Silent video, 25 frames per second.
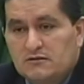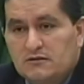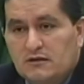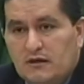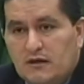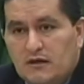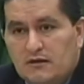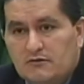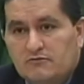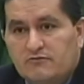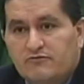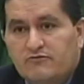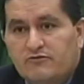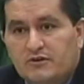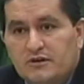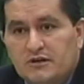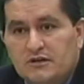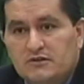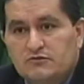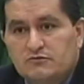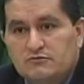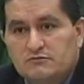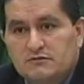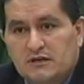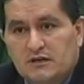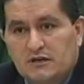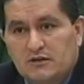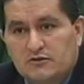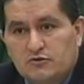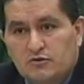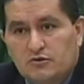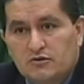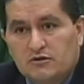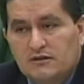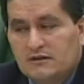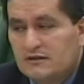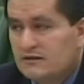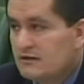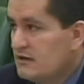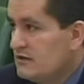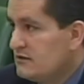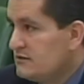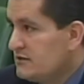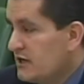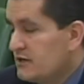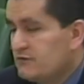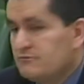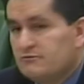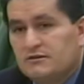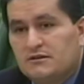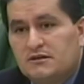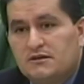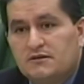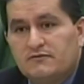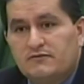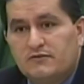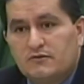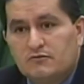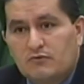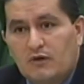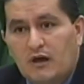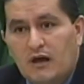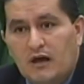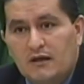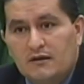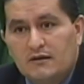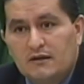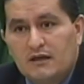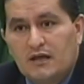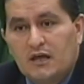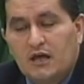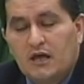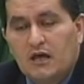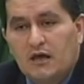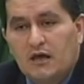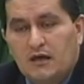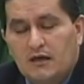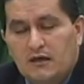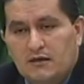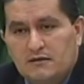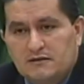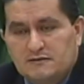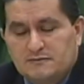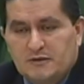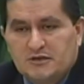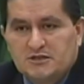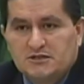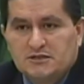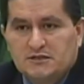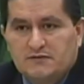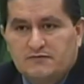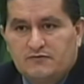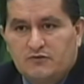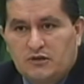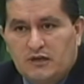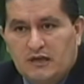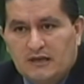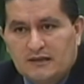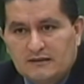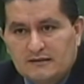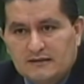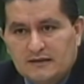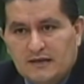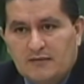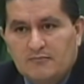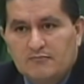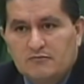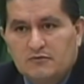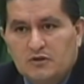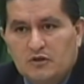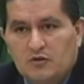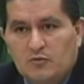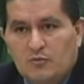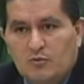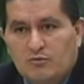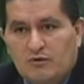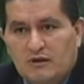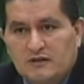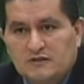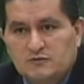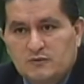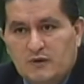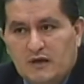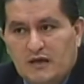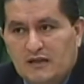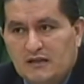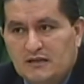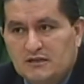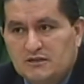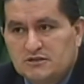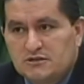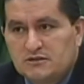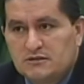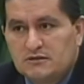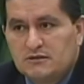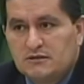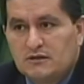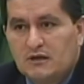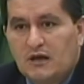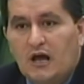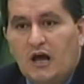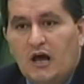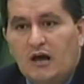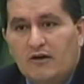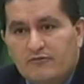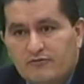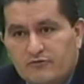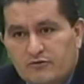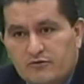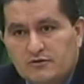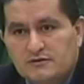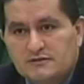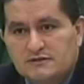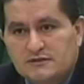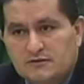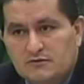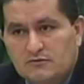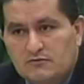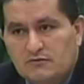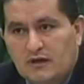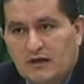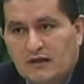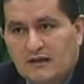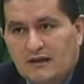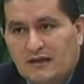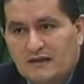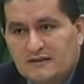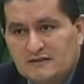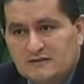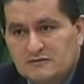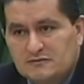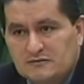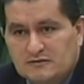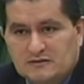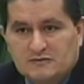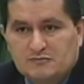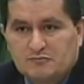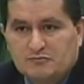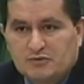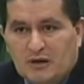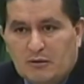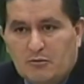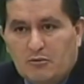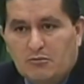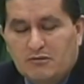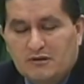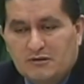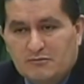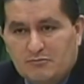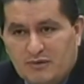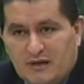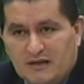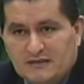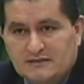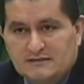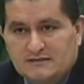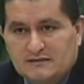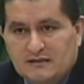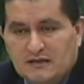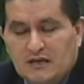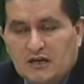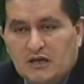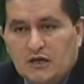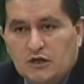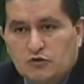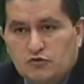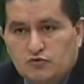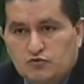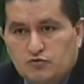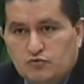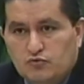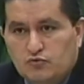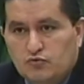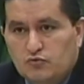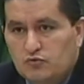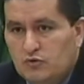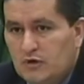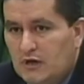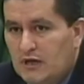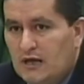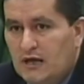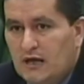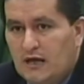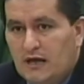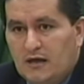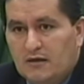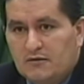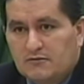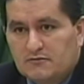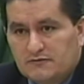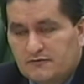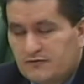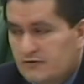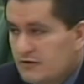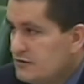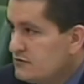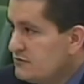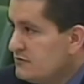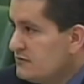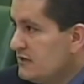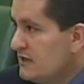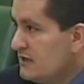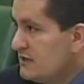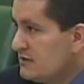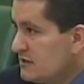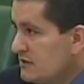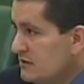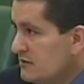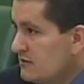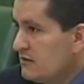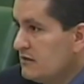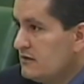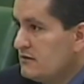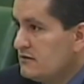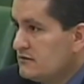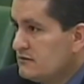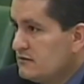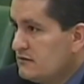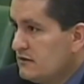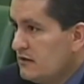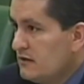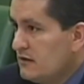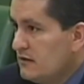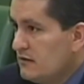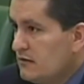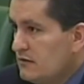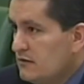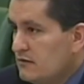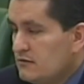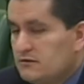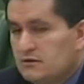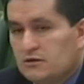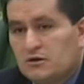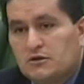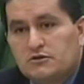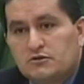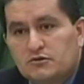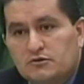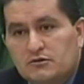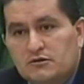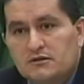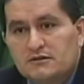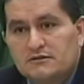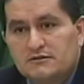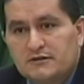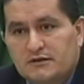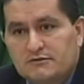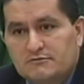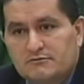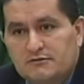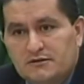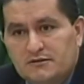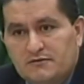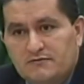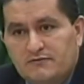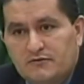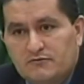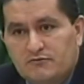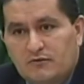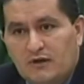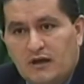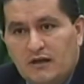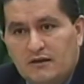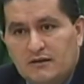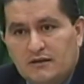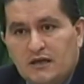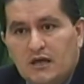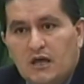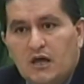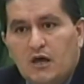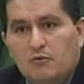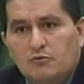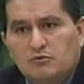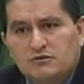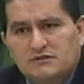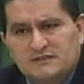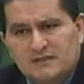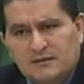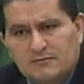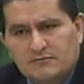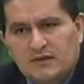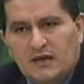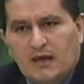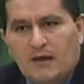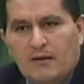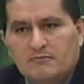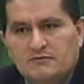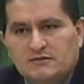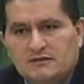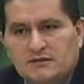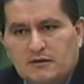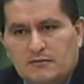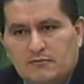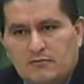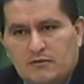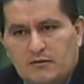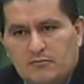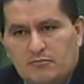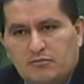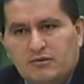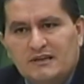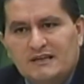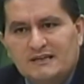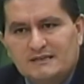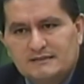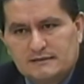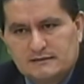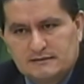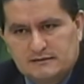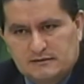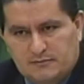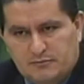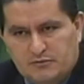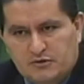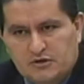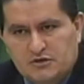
referring to territorial integrity of Iran, especially if you condemn human rights violation of Kurds in Iran, it's probably best to refer to the territorial integrity of Iran, which sometimes pleases the